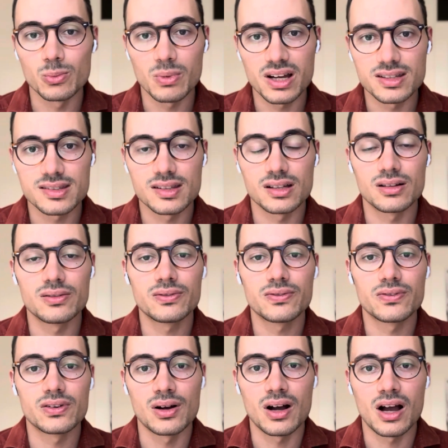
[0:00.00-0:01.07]
myself,
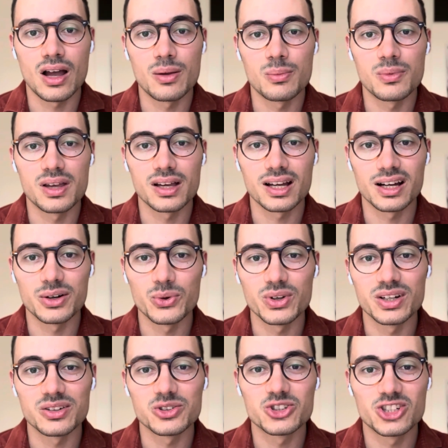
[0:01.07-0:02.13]
I'm a
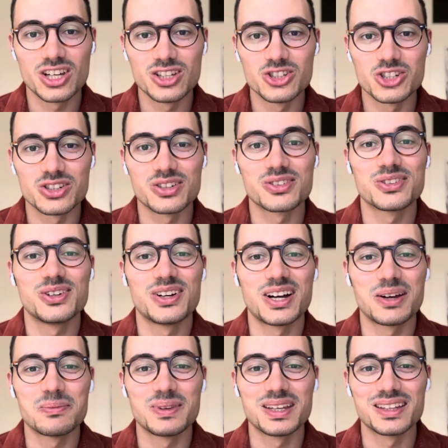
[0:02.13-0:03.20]
career changer.
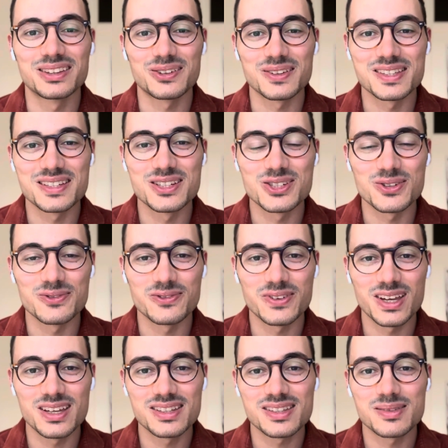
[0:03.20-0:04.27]
I'm in a transition
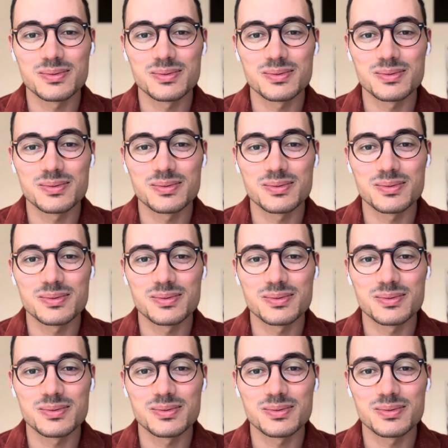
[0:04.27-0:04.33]
phase